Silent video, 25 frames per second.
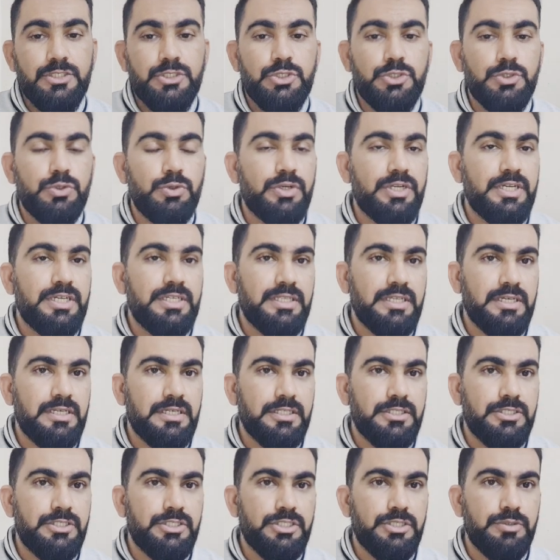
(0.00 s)
ensuring the
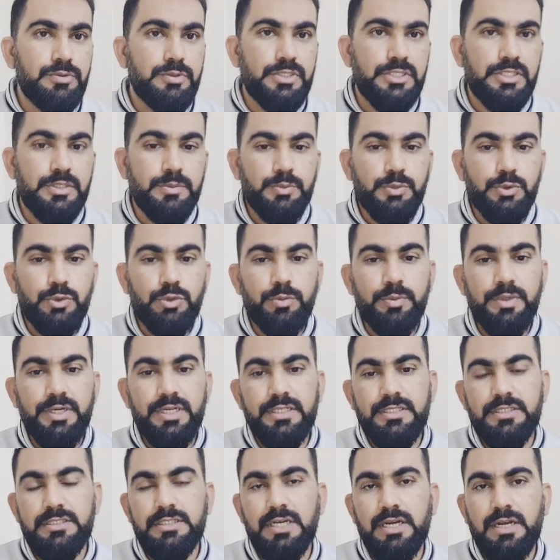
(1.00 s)
continuous
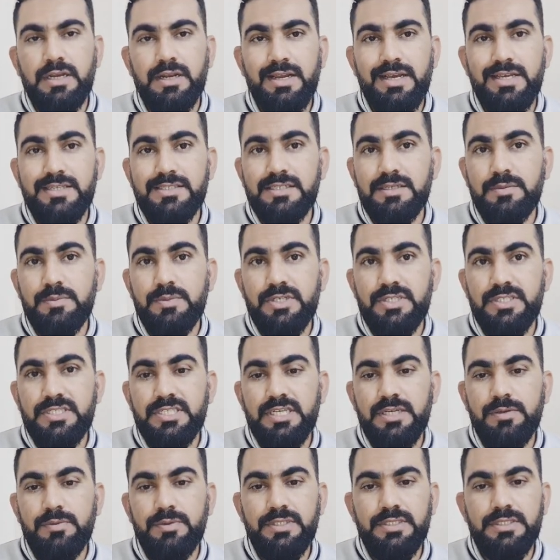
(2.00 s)
improvement. The clause number
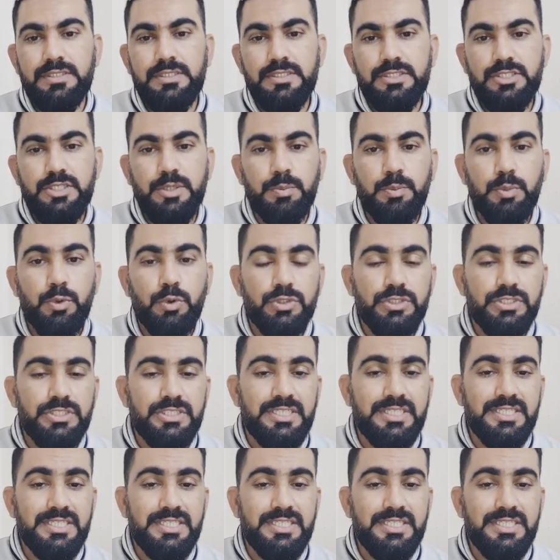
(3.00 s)
7, support.